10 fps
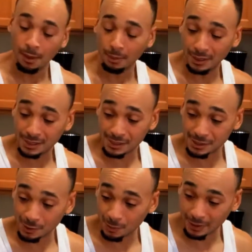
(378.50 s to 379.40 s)
But this
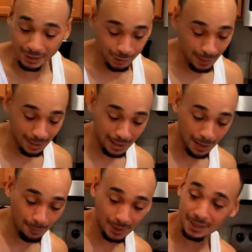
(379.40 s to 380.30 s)
isn't doing this right now
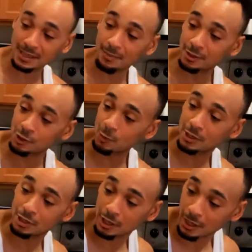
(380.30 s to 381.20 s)
because I've been
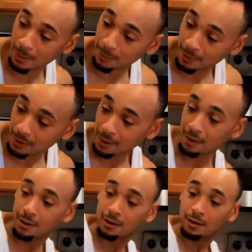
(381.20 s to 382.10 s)
switching it up
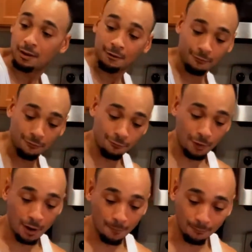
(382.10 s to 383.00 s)

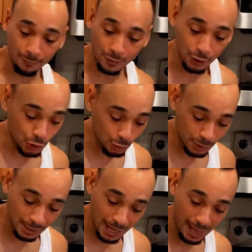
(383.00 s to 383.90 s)
from the
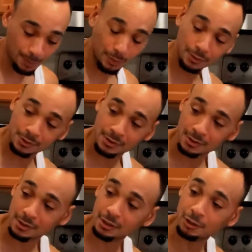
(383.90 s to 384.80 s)
juicy apples
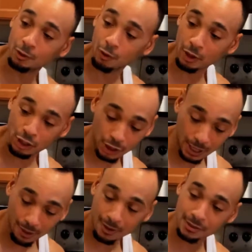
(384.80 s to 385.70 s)
to little crunchy
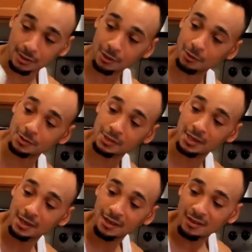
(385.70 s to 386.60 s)
carrots, and those
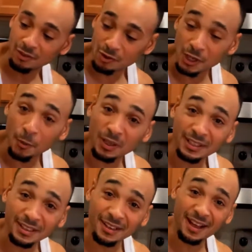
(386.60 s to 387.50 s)
help clean it